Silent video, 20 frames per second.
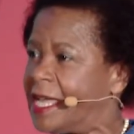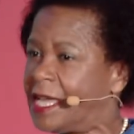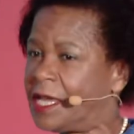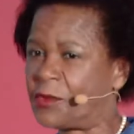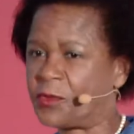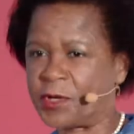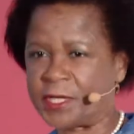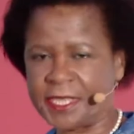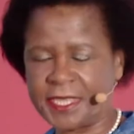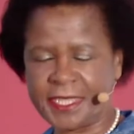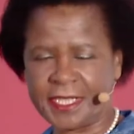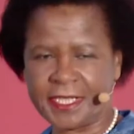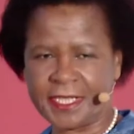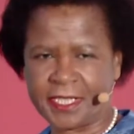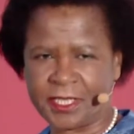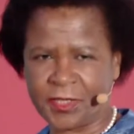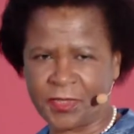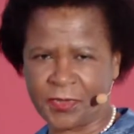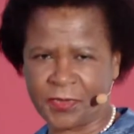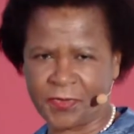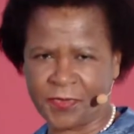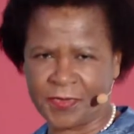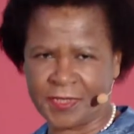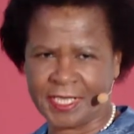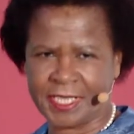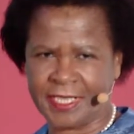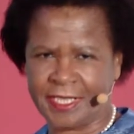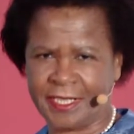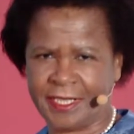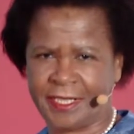And one thing I knew
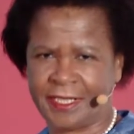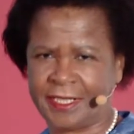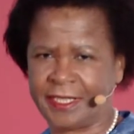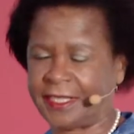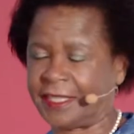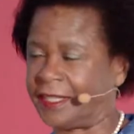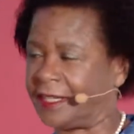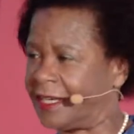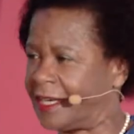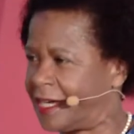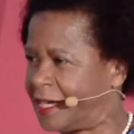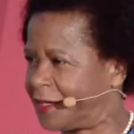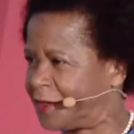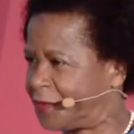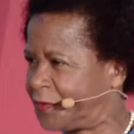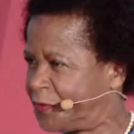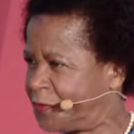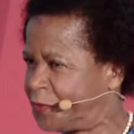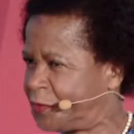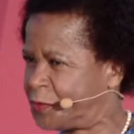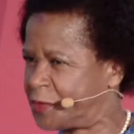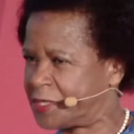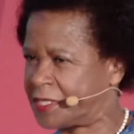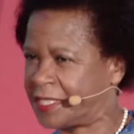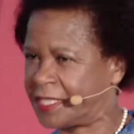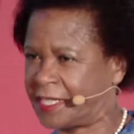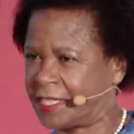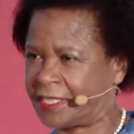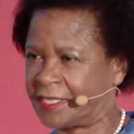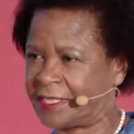very early in life was
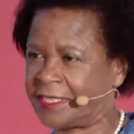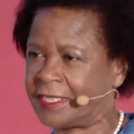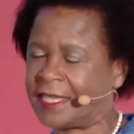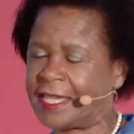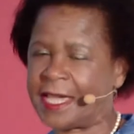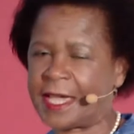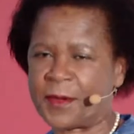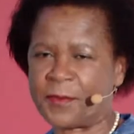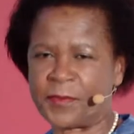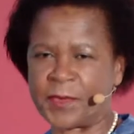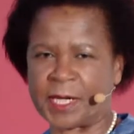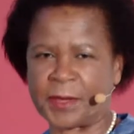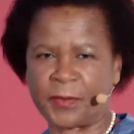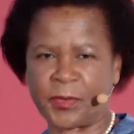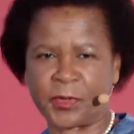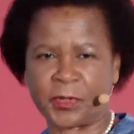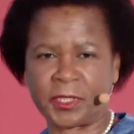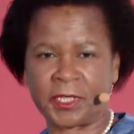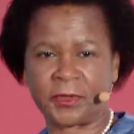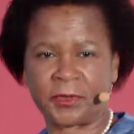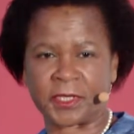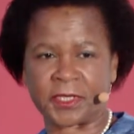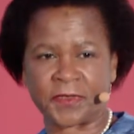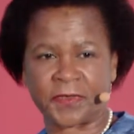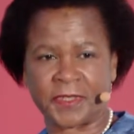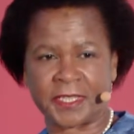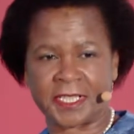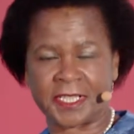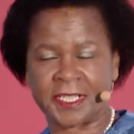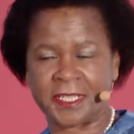that my body was
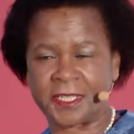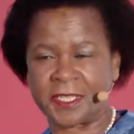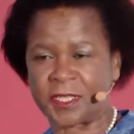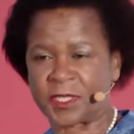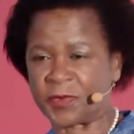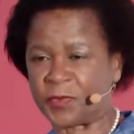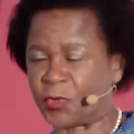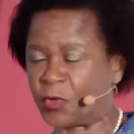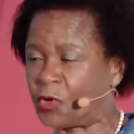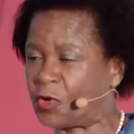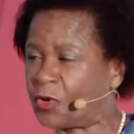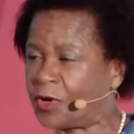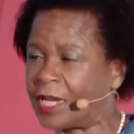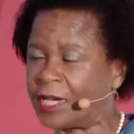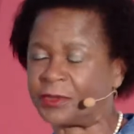very small.